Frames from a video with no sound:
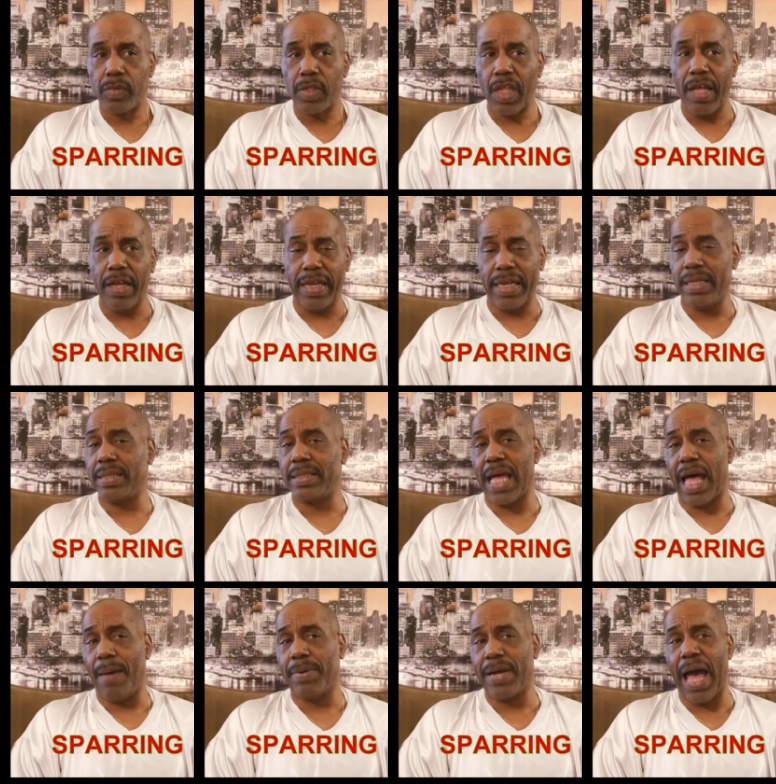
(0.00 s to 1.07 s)
against
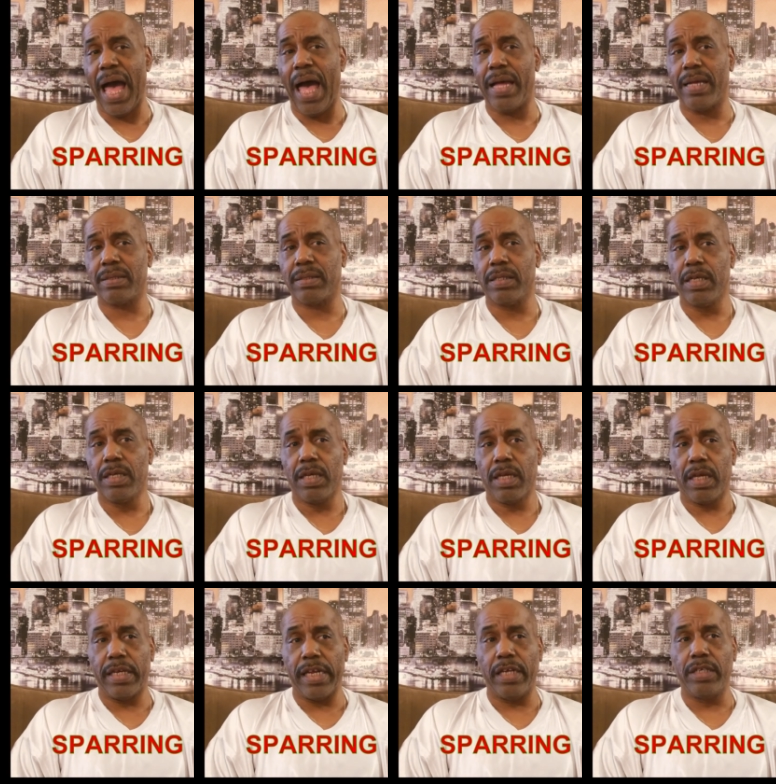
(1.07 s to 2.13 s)
top guys.
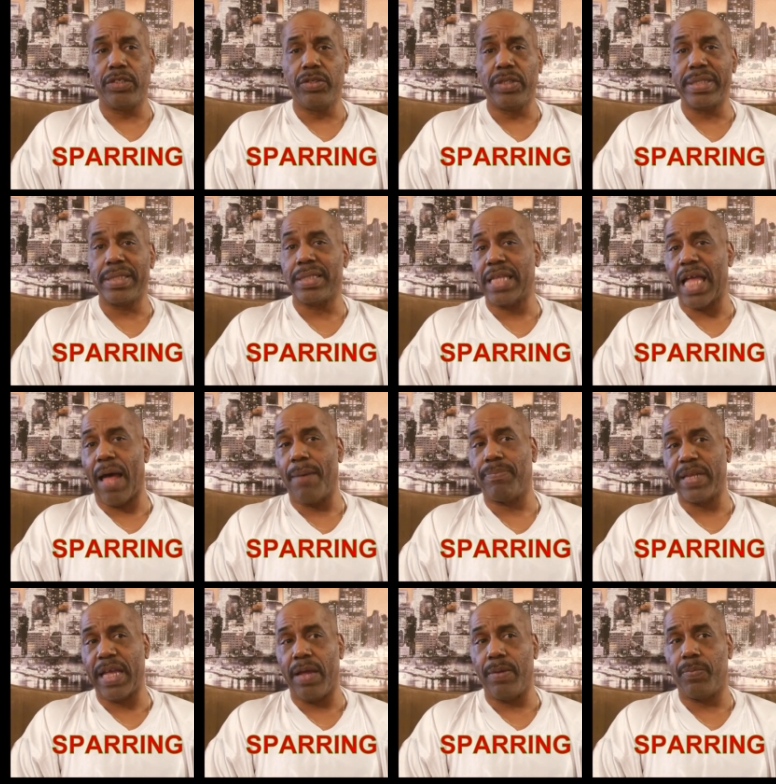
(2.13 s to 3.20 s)
And they'll usually stop
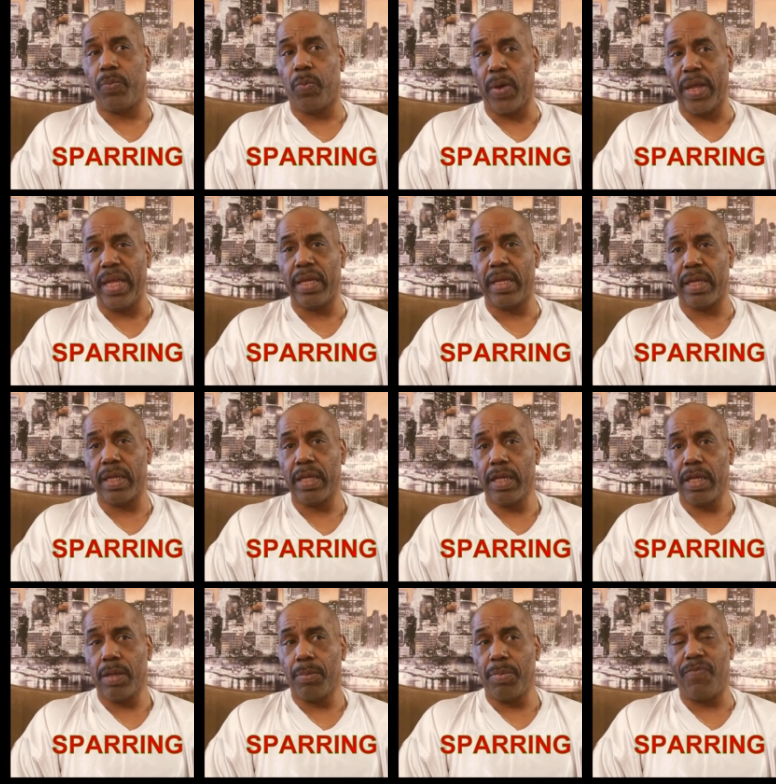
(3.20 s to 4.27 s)
that week
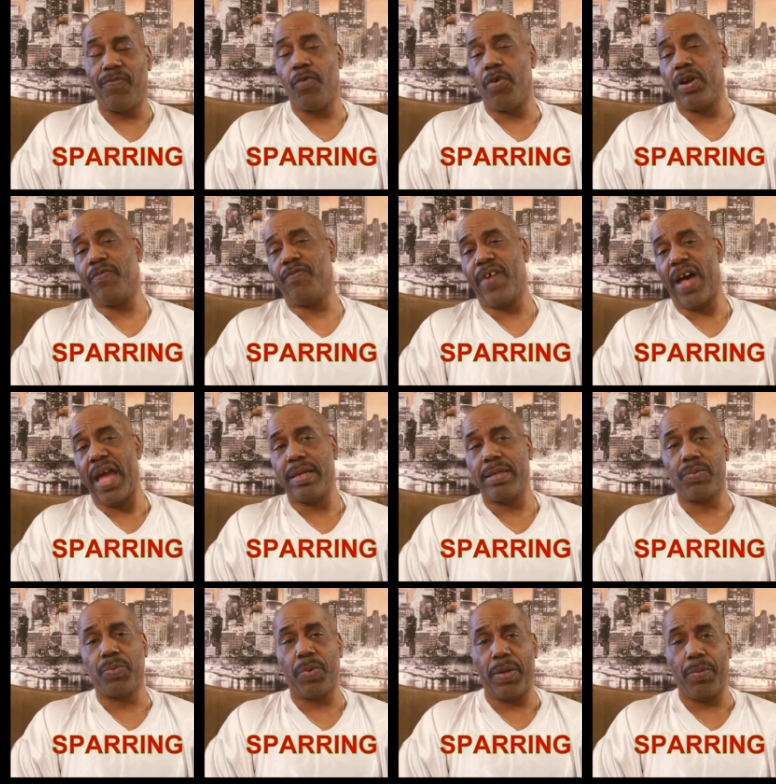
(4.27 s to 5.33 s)
before the fight
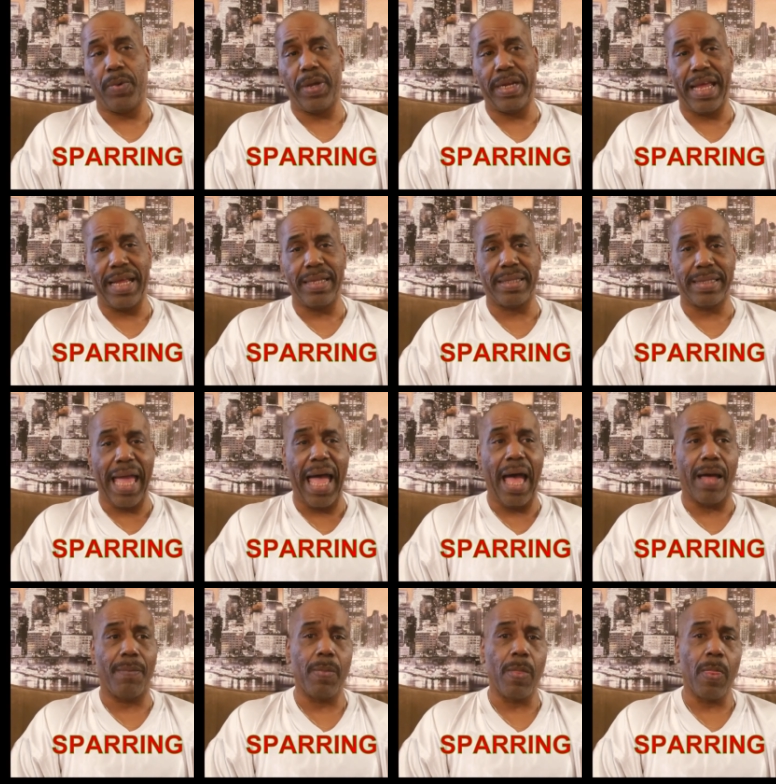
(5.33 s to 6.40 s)
is when they stop.